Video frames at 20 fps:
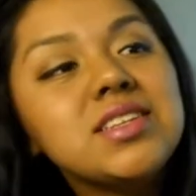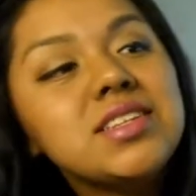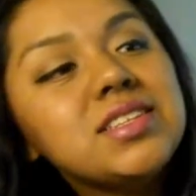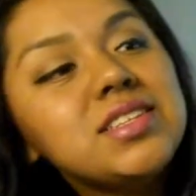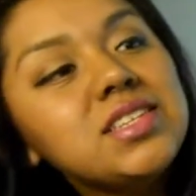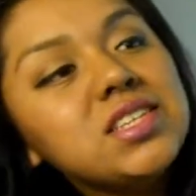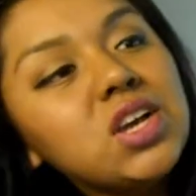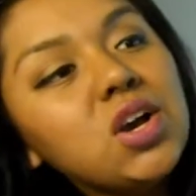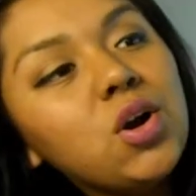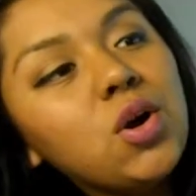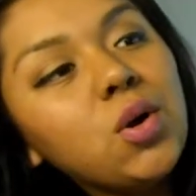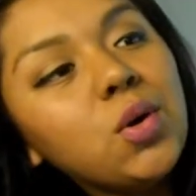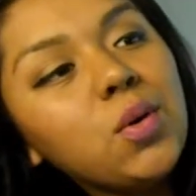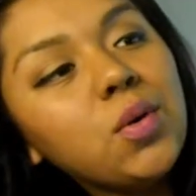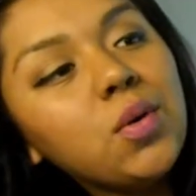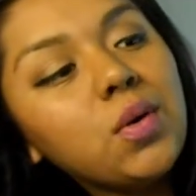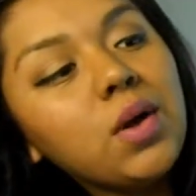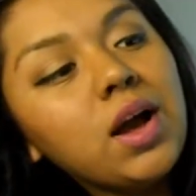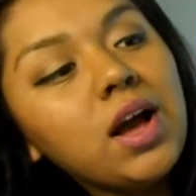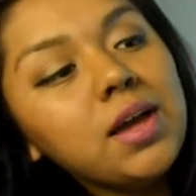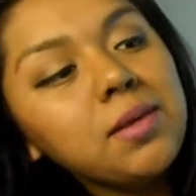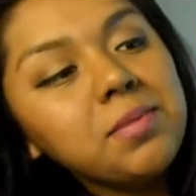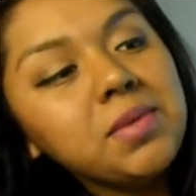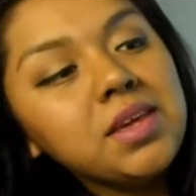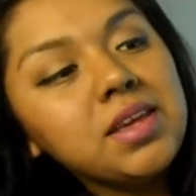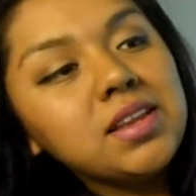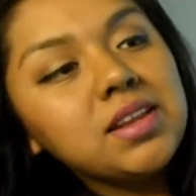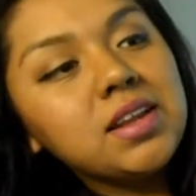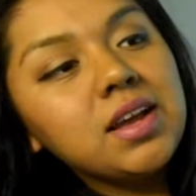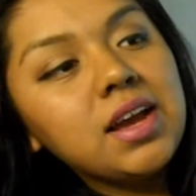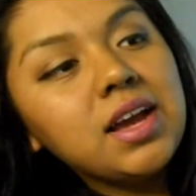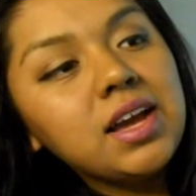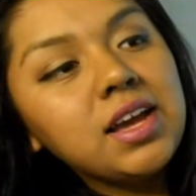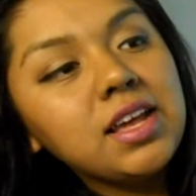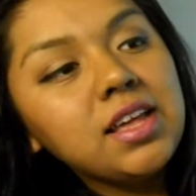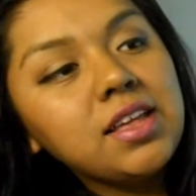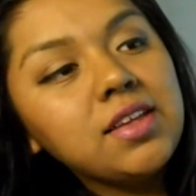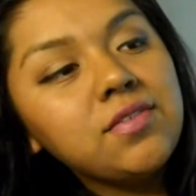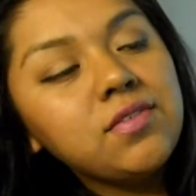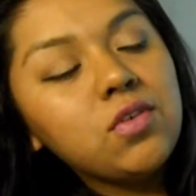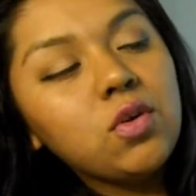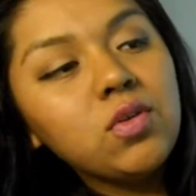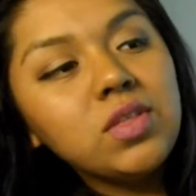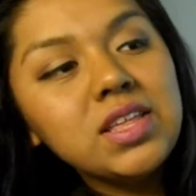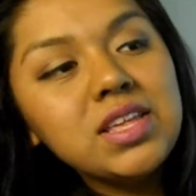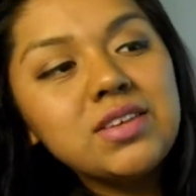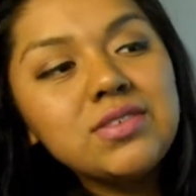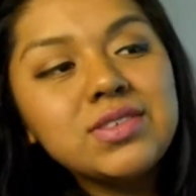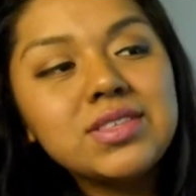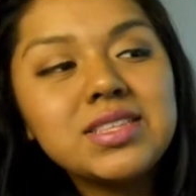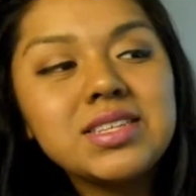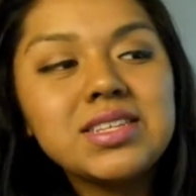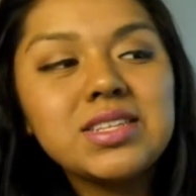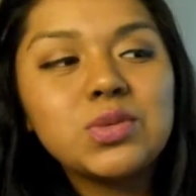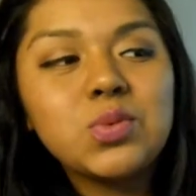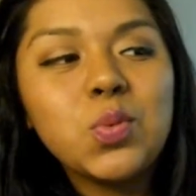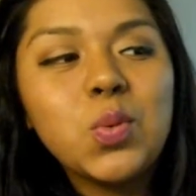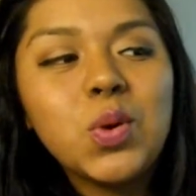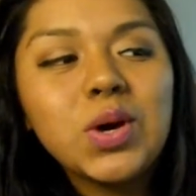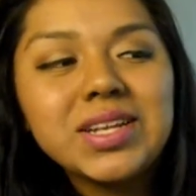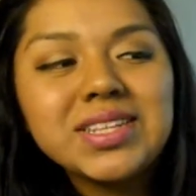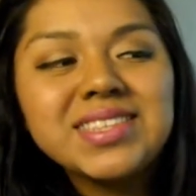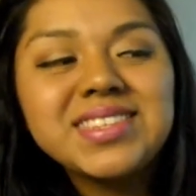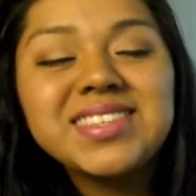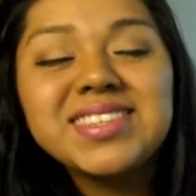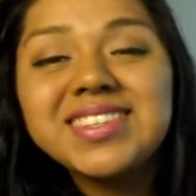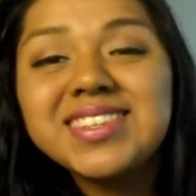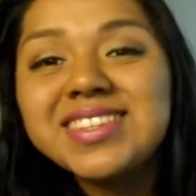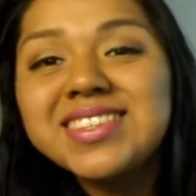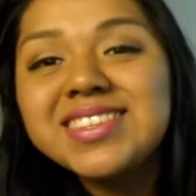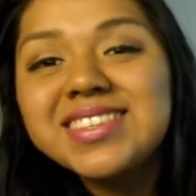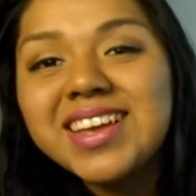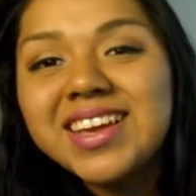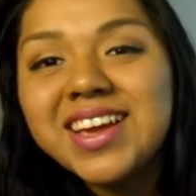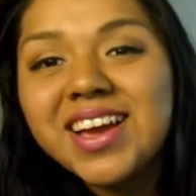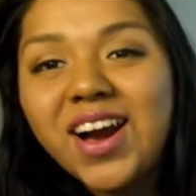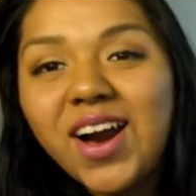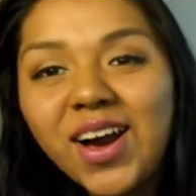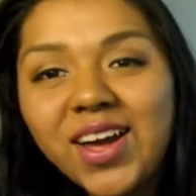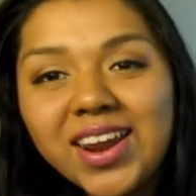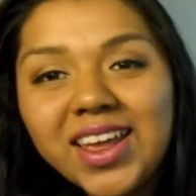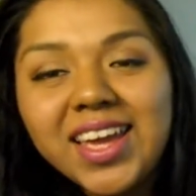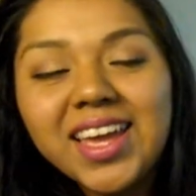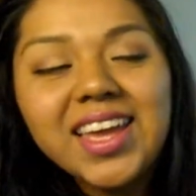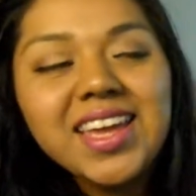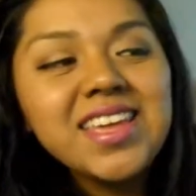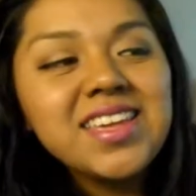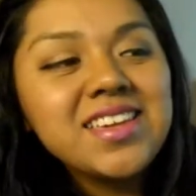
So I mean, I've only used this once since I got it.